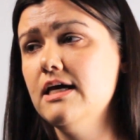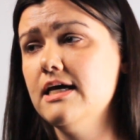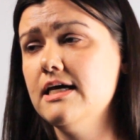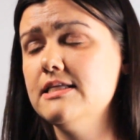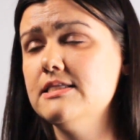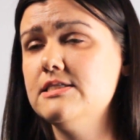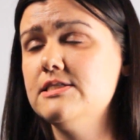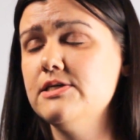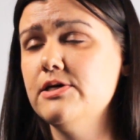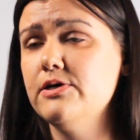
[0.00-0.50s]

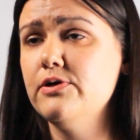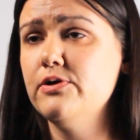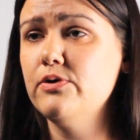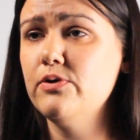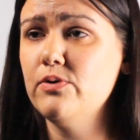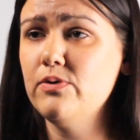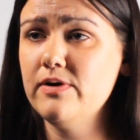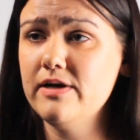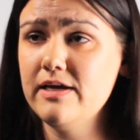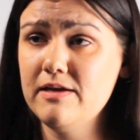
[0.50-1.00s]
And
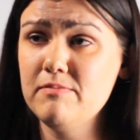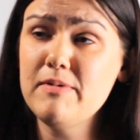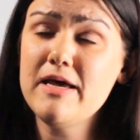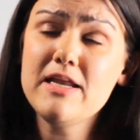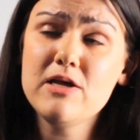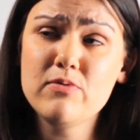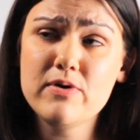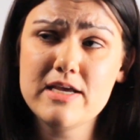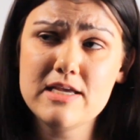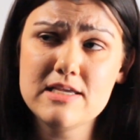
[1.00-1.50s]
so in
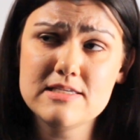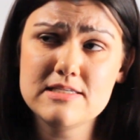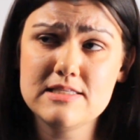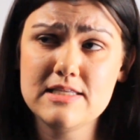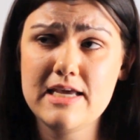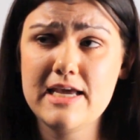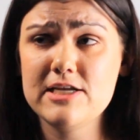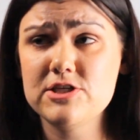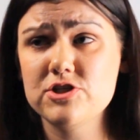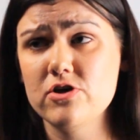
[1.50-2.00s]
many ways,
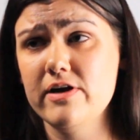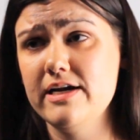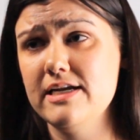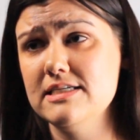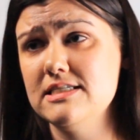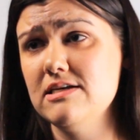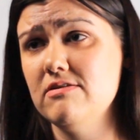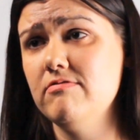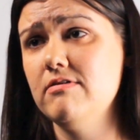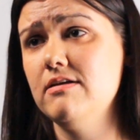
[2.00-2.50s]
the HR
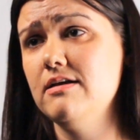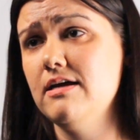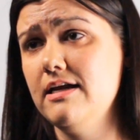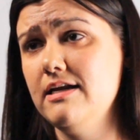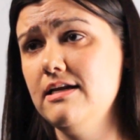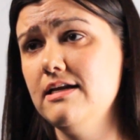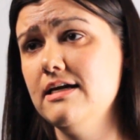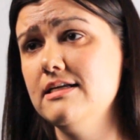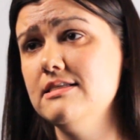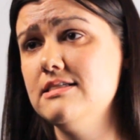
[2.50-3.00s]

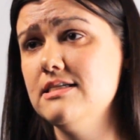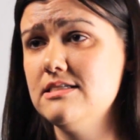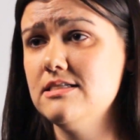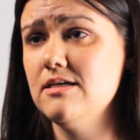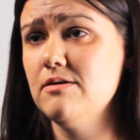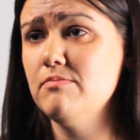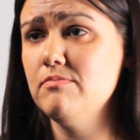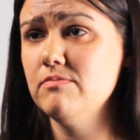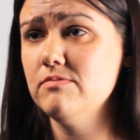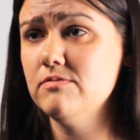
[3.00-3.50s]
8799
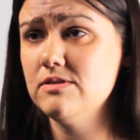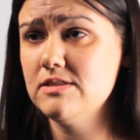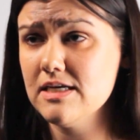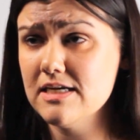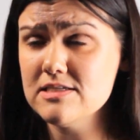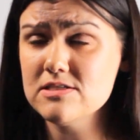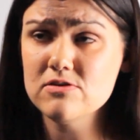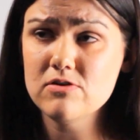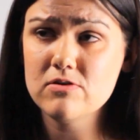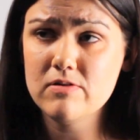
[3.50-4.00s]
system
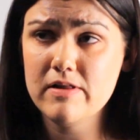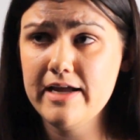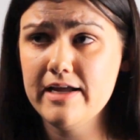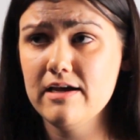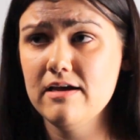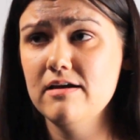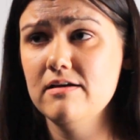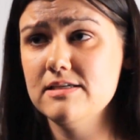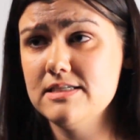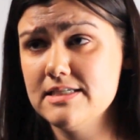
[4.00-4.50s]
does look
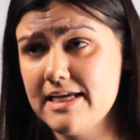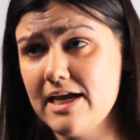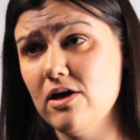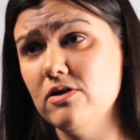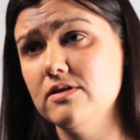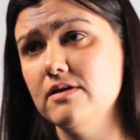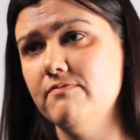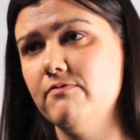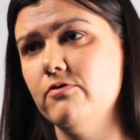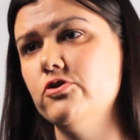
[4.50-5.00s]
like a
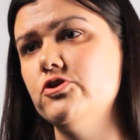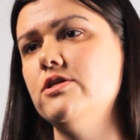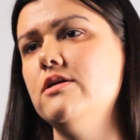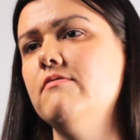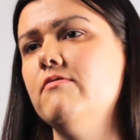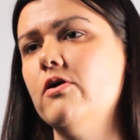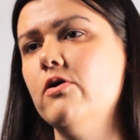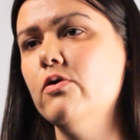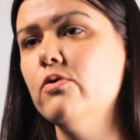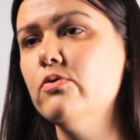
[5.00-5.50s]
scaled up version
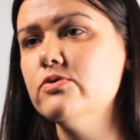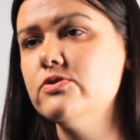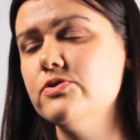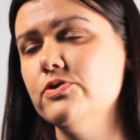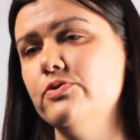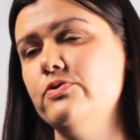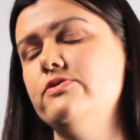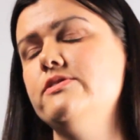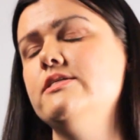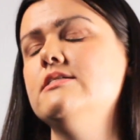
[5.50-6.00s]
of our own
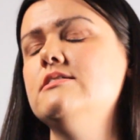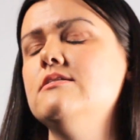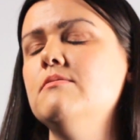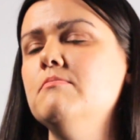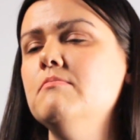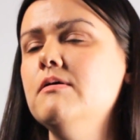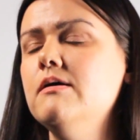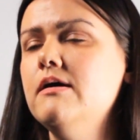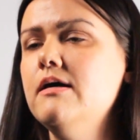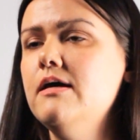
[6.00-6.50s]
solar
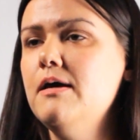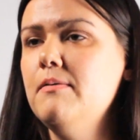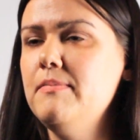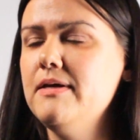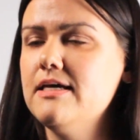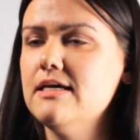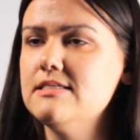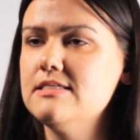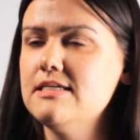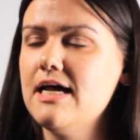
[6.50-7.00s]
system,
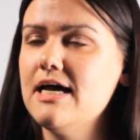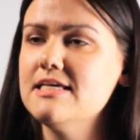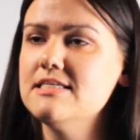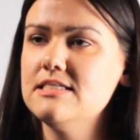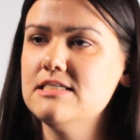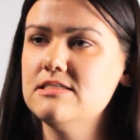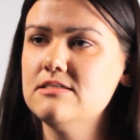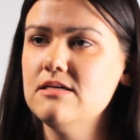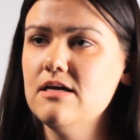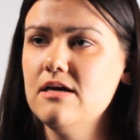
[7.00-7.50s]
because it has
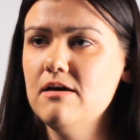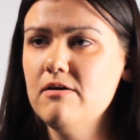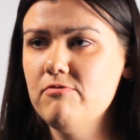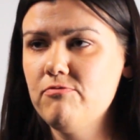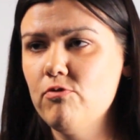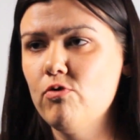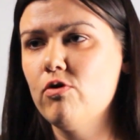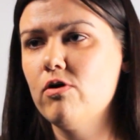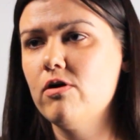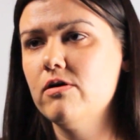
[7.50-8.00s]
these
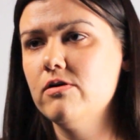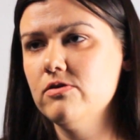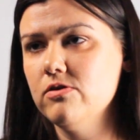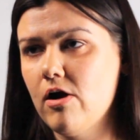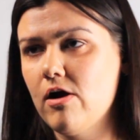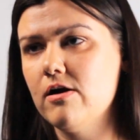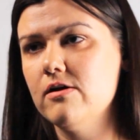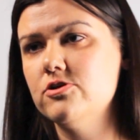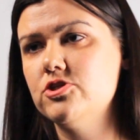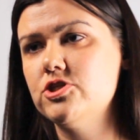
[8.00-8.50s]
4
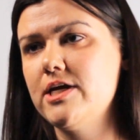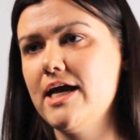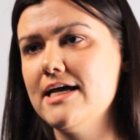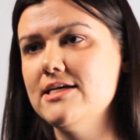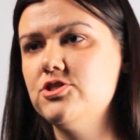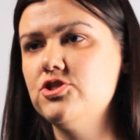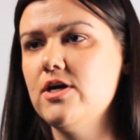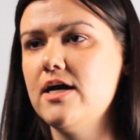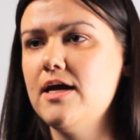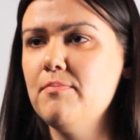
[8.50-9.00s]
large
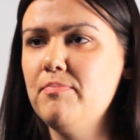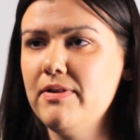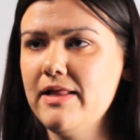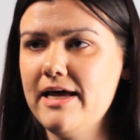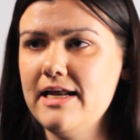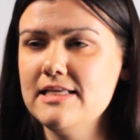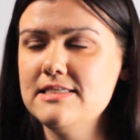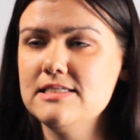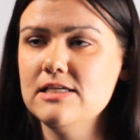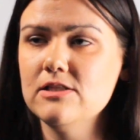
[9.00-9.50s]
gas giant
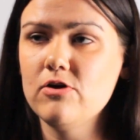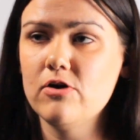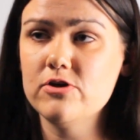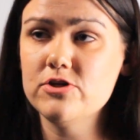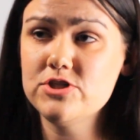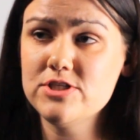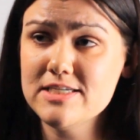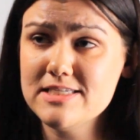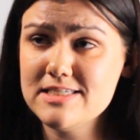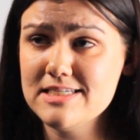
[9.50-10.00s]
planets at
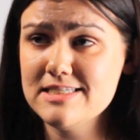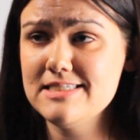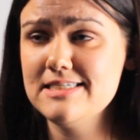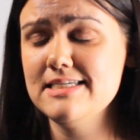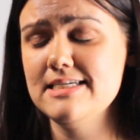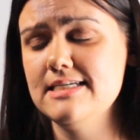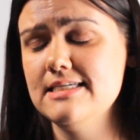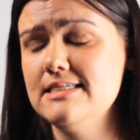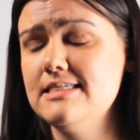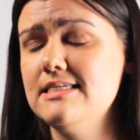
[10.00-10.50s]
large
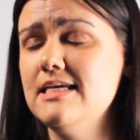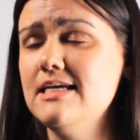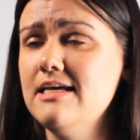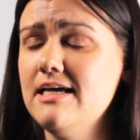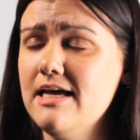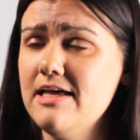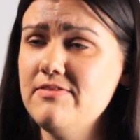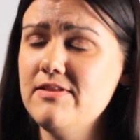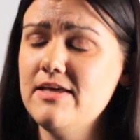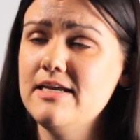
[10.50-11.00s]
distances,
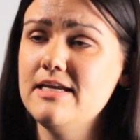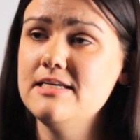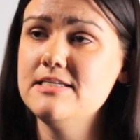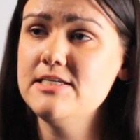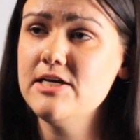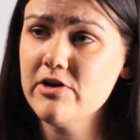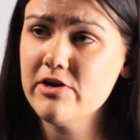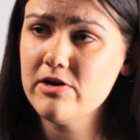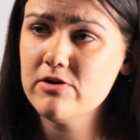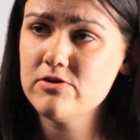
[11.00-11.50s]
and then
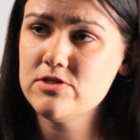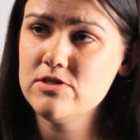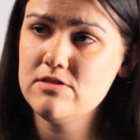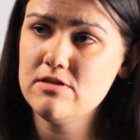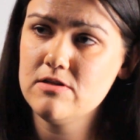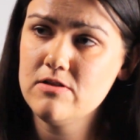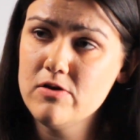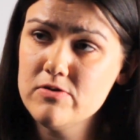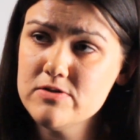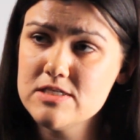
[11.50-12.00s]
interior to
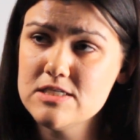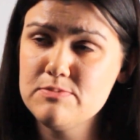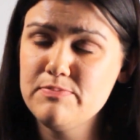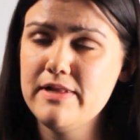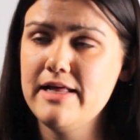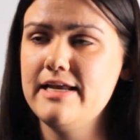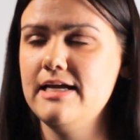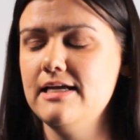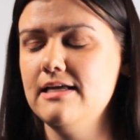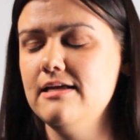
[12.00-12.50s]
the closest
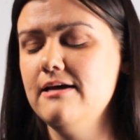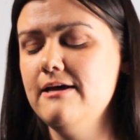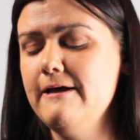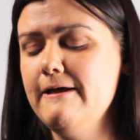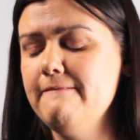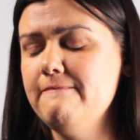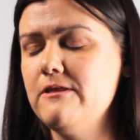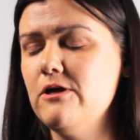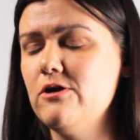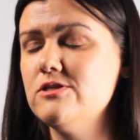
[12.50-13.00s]
planet,
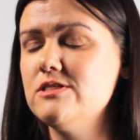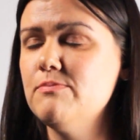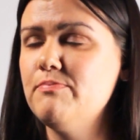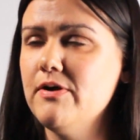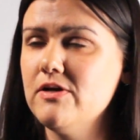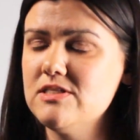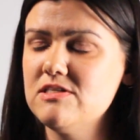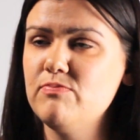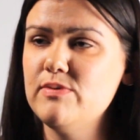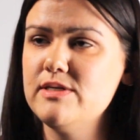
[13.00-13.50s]
there's a
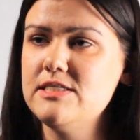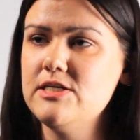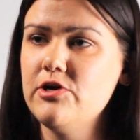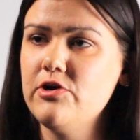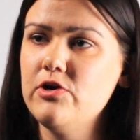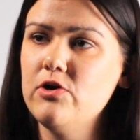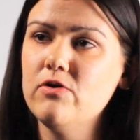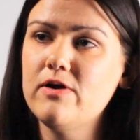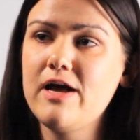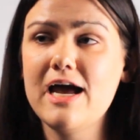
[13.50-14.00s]
belt of
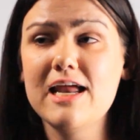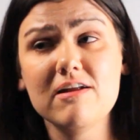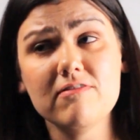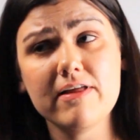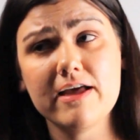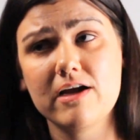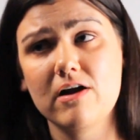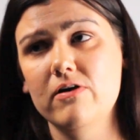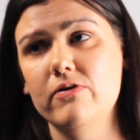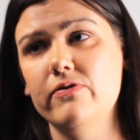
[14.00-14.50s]
material kind of
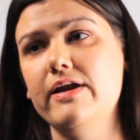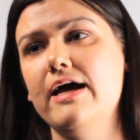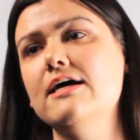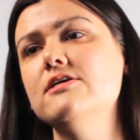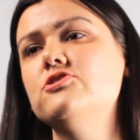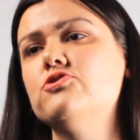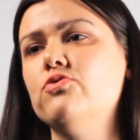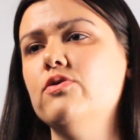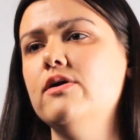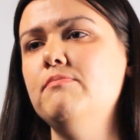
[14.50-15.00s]
like our own
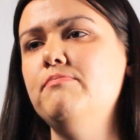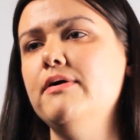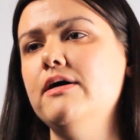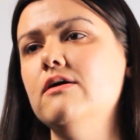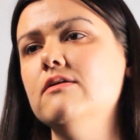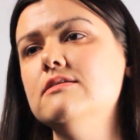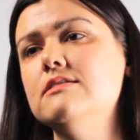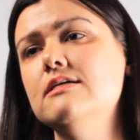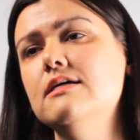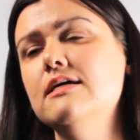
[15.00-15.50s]
asteroid
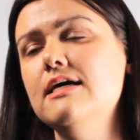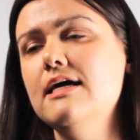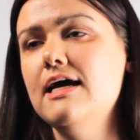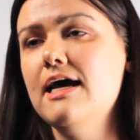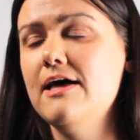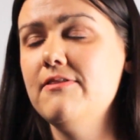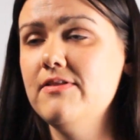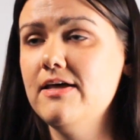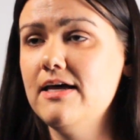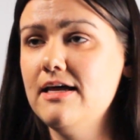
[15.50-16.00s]
belt.
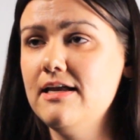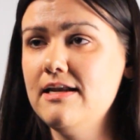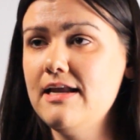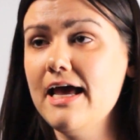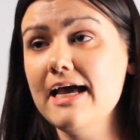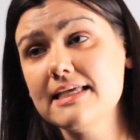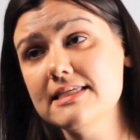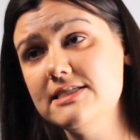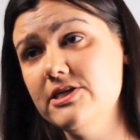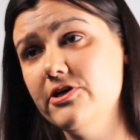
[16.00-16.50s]
And then
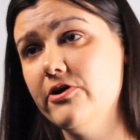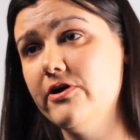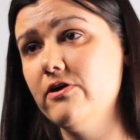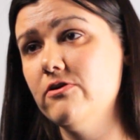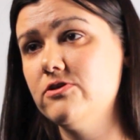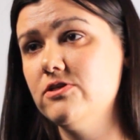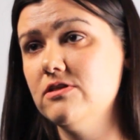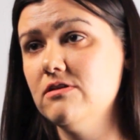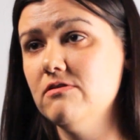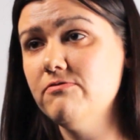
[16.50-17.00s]

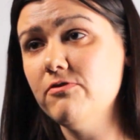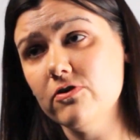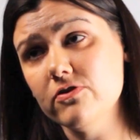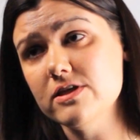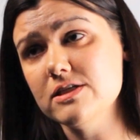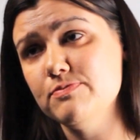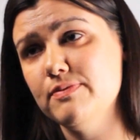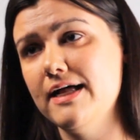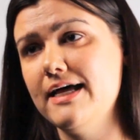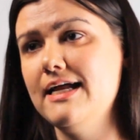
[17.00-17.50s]
exterior to the
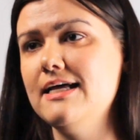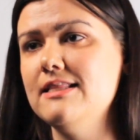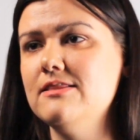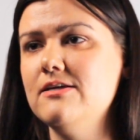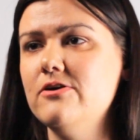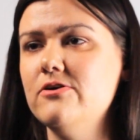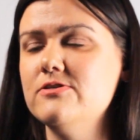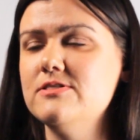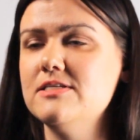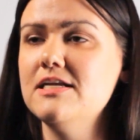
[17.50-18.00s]
furthest planet,
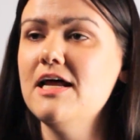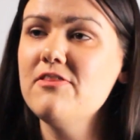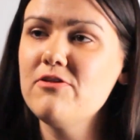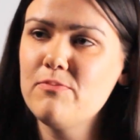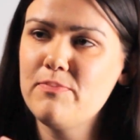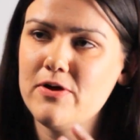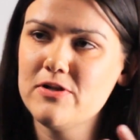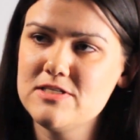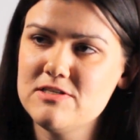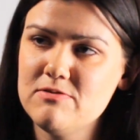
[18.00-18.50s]
there's another
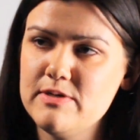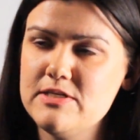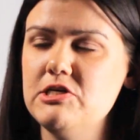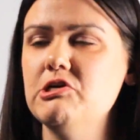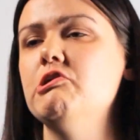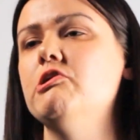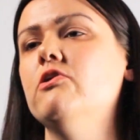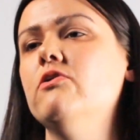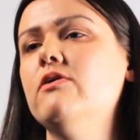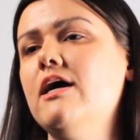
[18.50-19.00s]
belt of
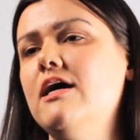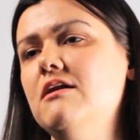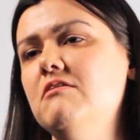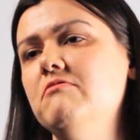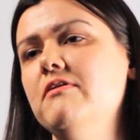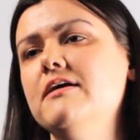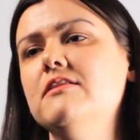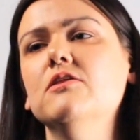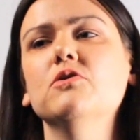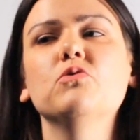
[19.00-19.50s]
material kind of
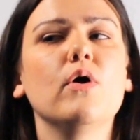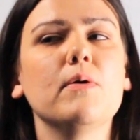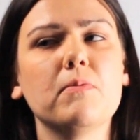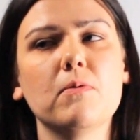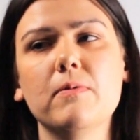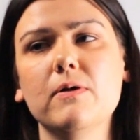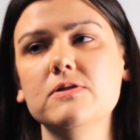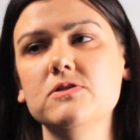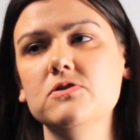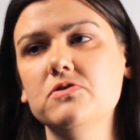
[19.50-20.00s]
like the
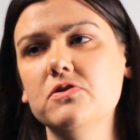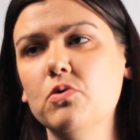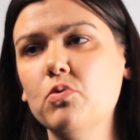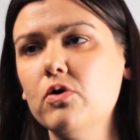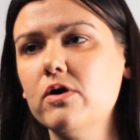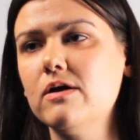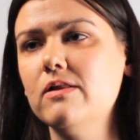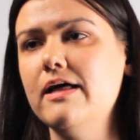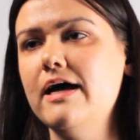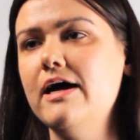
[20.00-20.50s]
Kuiper belt or the
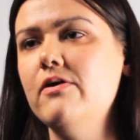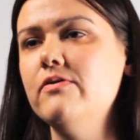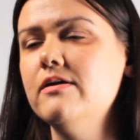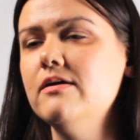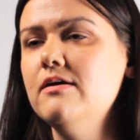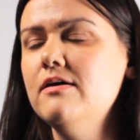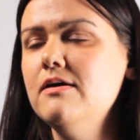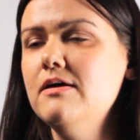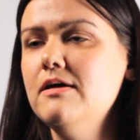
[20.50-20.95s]
Oort cloud.